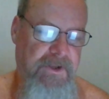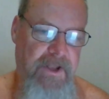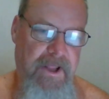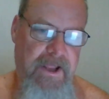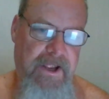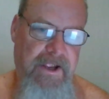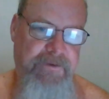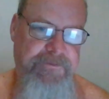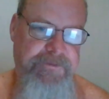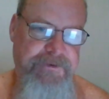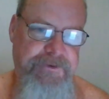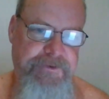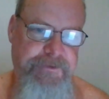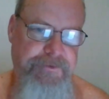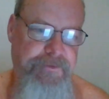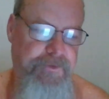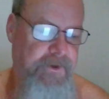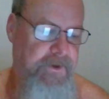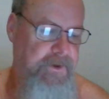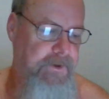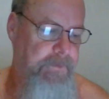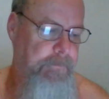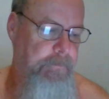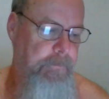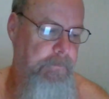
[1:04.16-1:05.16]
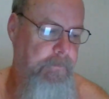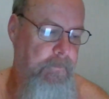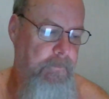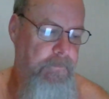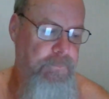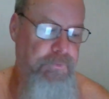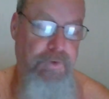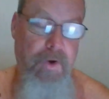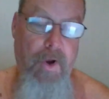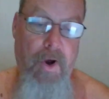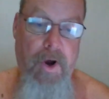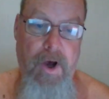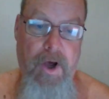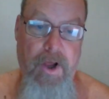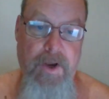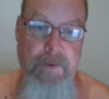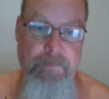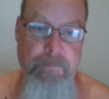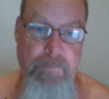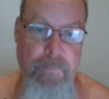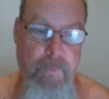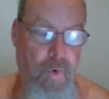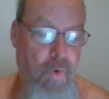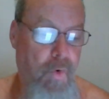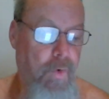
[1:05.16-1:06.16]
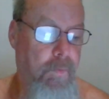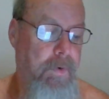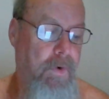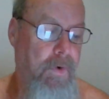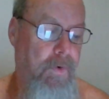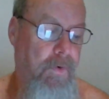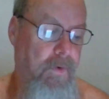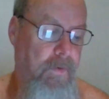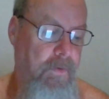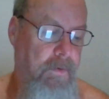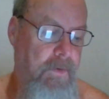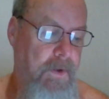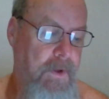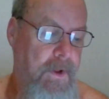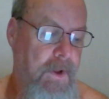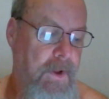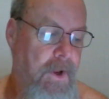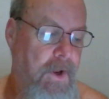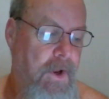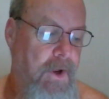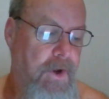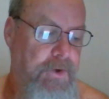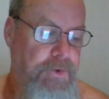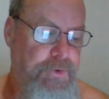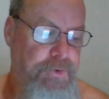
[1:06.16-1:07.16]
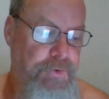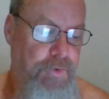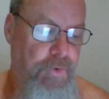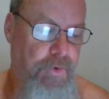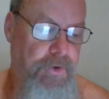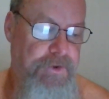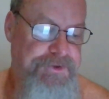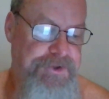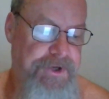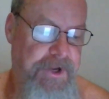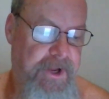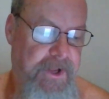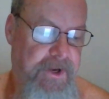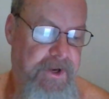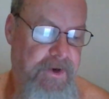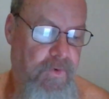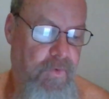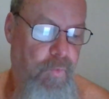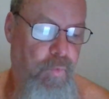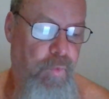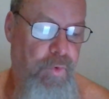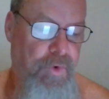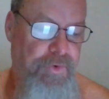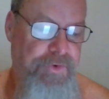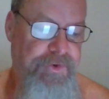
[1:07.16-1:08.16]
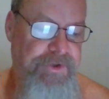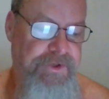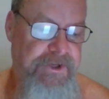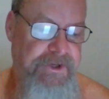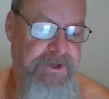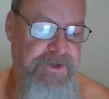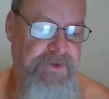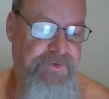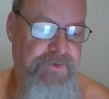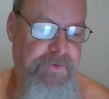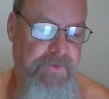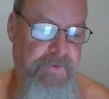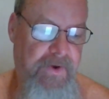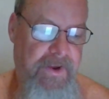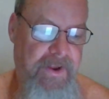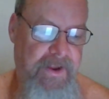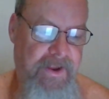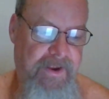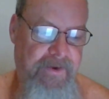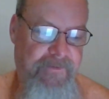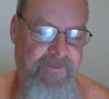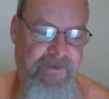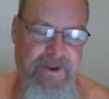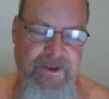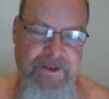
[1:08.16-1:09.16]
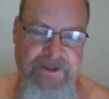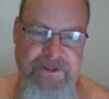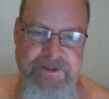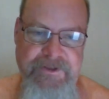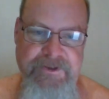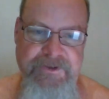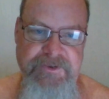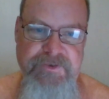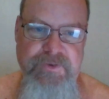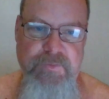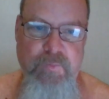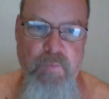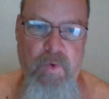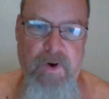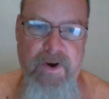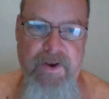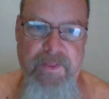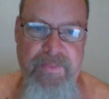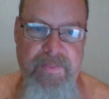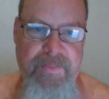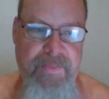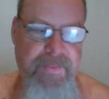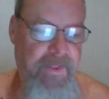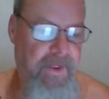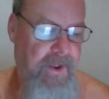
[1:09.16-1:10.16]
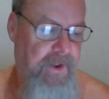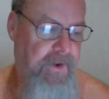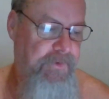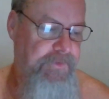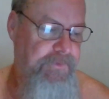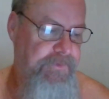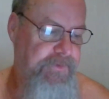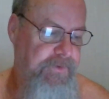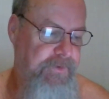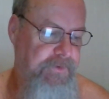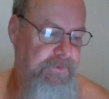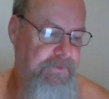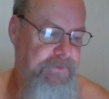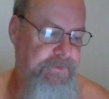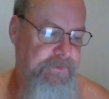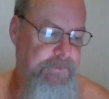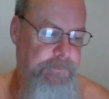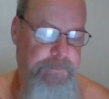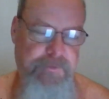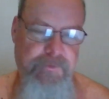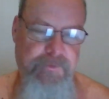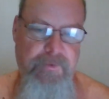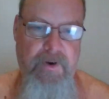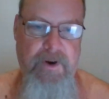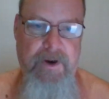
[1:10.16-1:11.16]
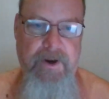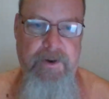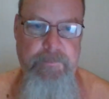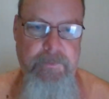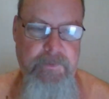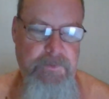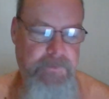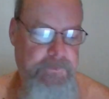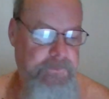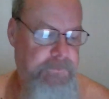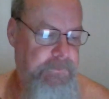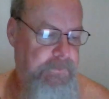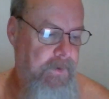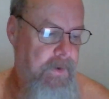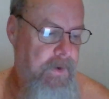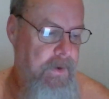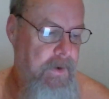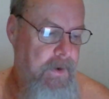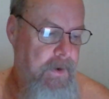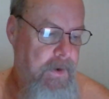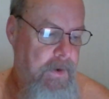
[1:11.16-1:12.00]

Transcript: to live stream on mobile, your channel will need to have at least 1,000 subscribers.